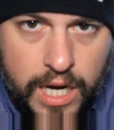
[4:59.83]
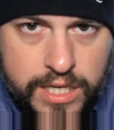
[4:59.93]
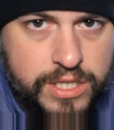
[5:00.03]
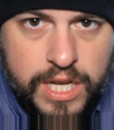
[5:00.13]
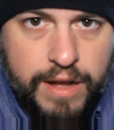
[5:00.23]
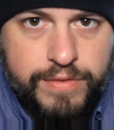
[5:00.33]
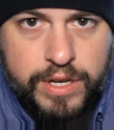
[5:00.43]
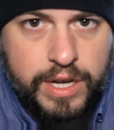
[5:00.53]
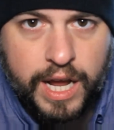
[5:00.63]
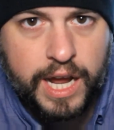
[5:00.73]
I just have
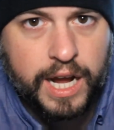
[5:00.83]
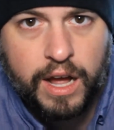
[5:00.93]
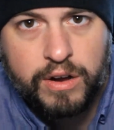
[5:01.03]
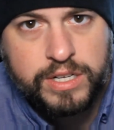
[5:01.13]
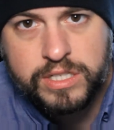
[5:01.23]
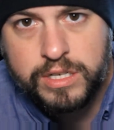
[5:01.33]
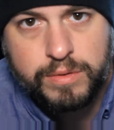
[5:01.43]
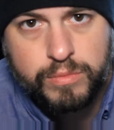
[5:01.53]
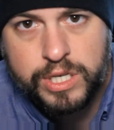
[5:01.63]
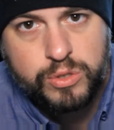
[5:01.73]
to hang out at
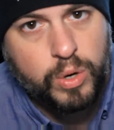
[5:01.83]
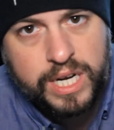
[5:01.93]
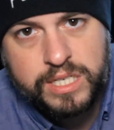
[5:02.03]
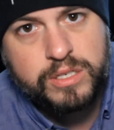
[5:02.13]
some rich white